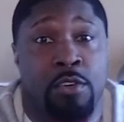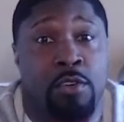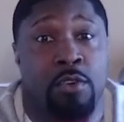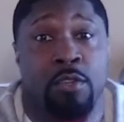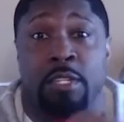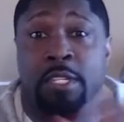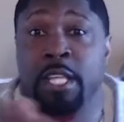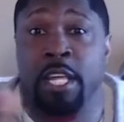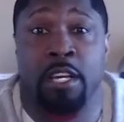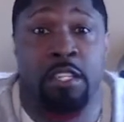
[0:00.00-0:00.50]

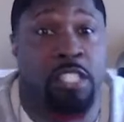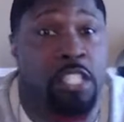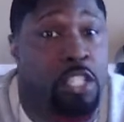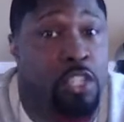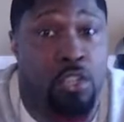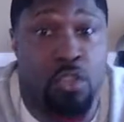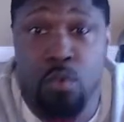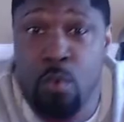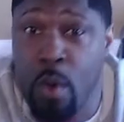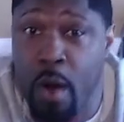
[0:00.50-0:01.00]
you there's a
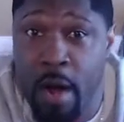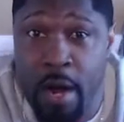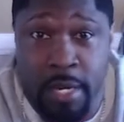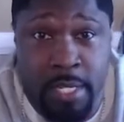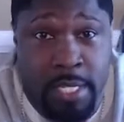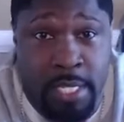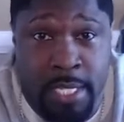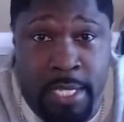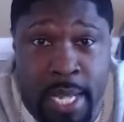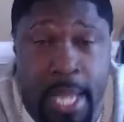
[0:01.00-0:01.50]
new
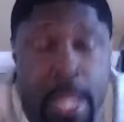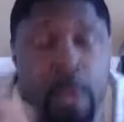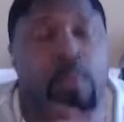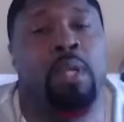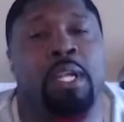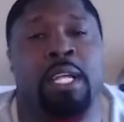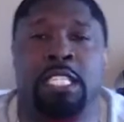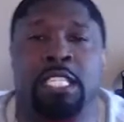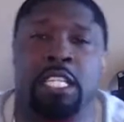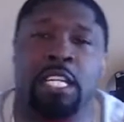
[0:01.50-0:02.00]
word today.
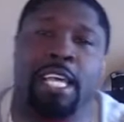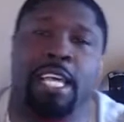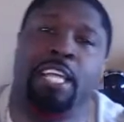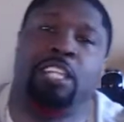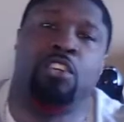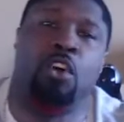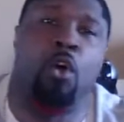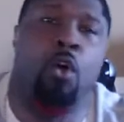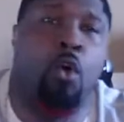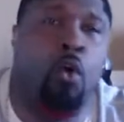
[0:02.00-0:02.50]
Well, let's look at
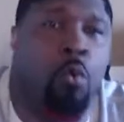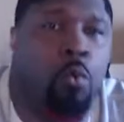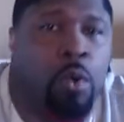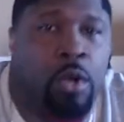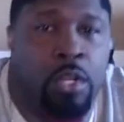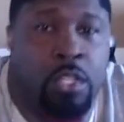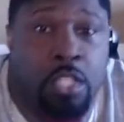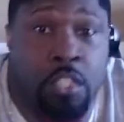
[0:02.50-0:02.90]
the old words